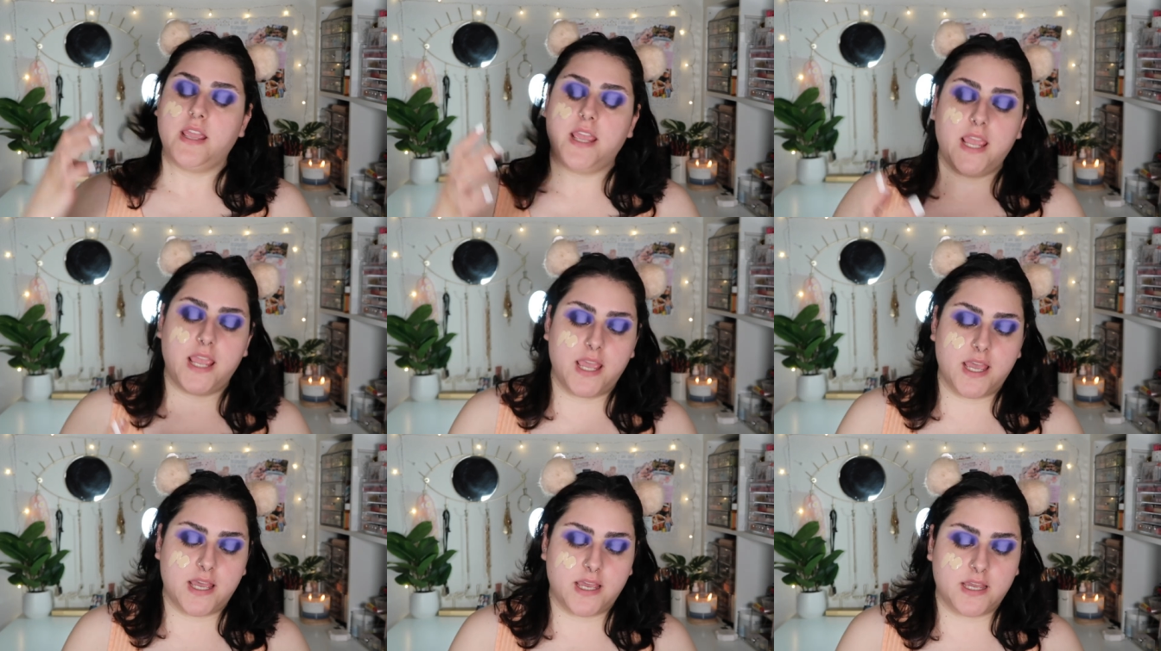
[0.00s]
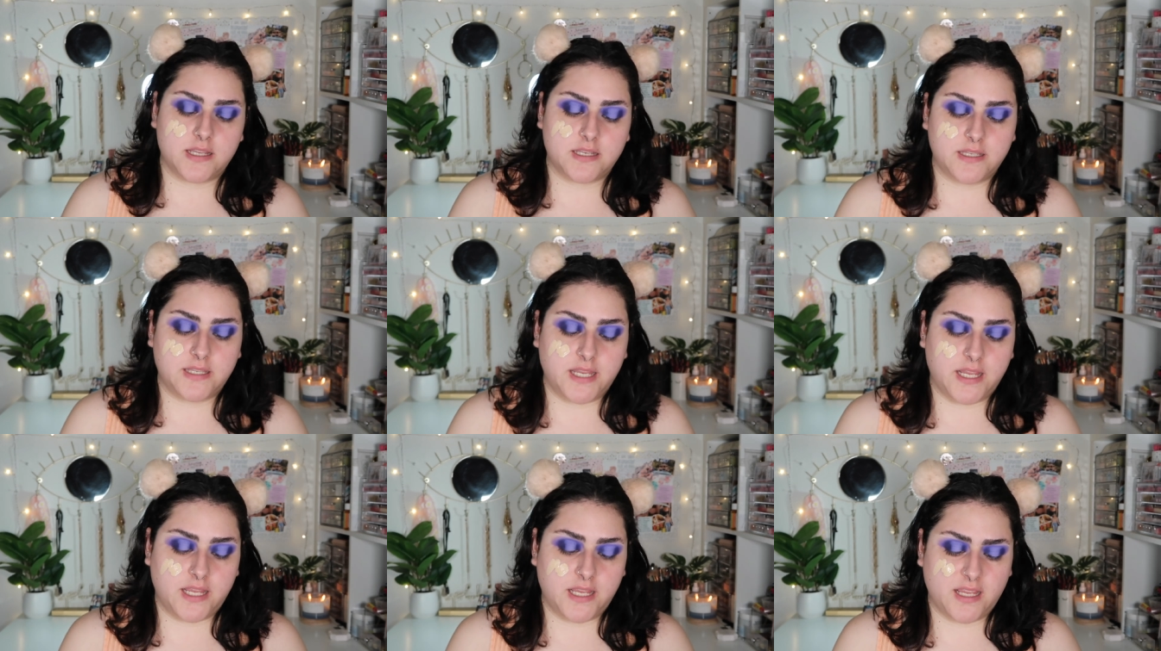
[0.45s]
and
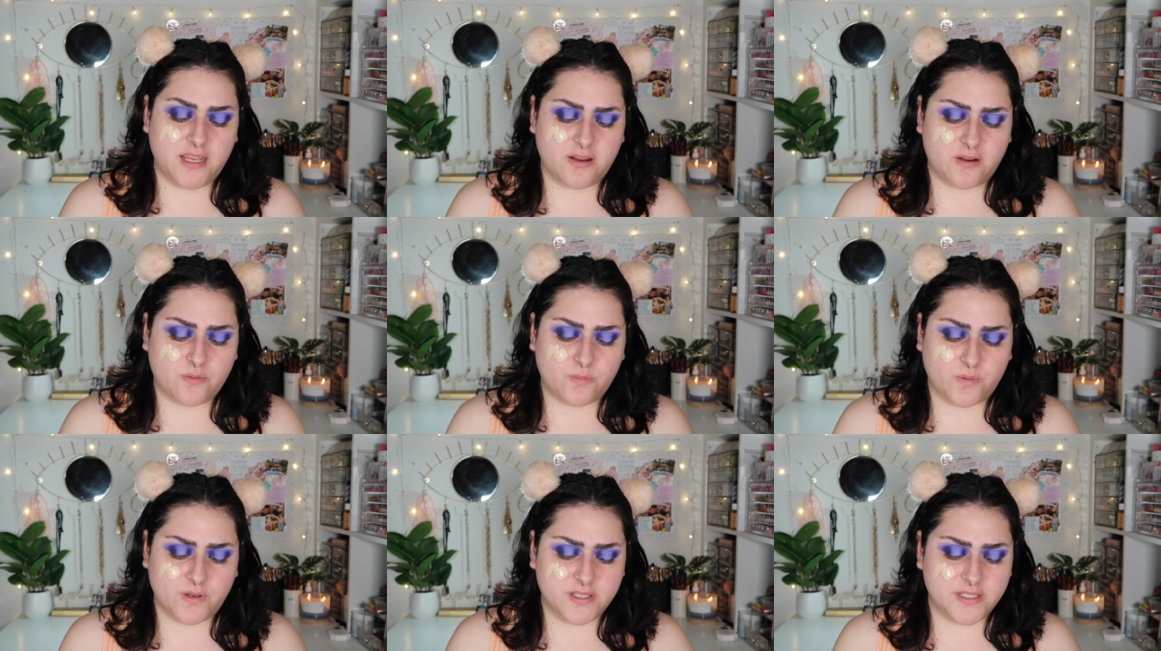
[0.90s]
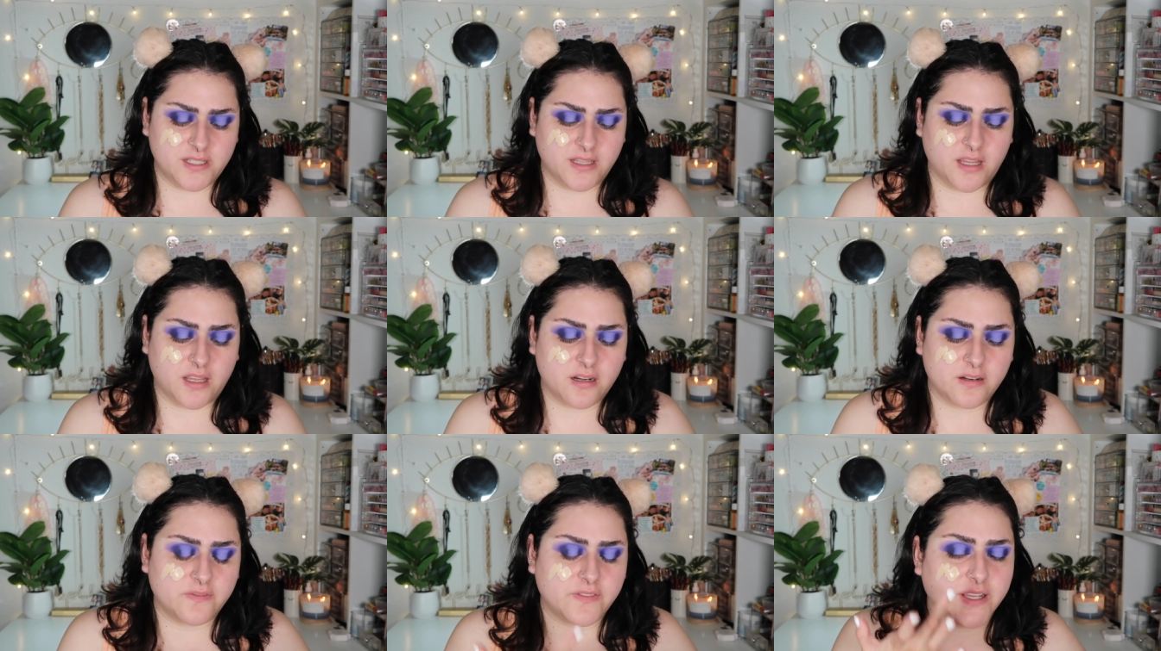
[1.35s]
there was a
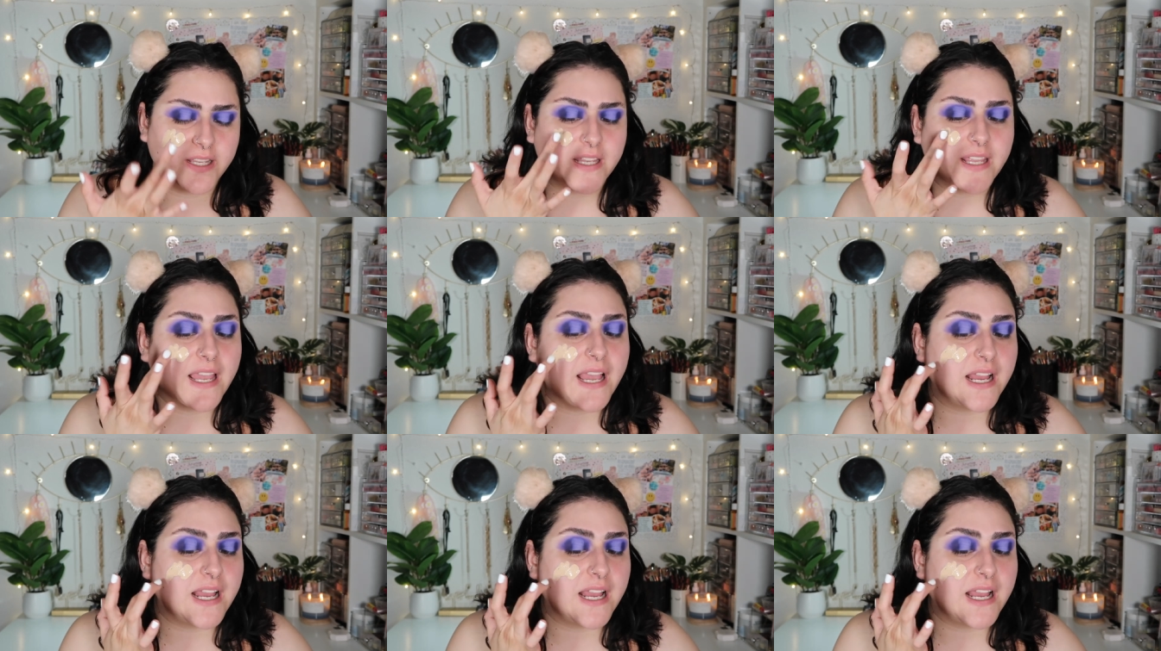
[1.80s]
lot of like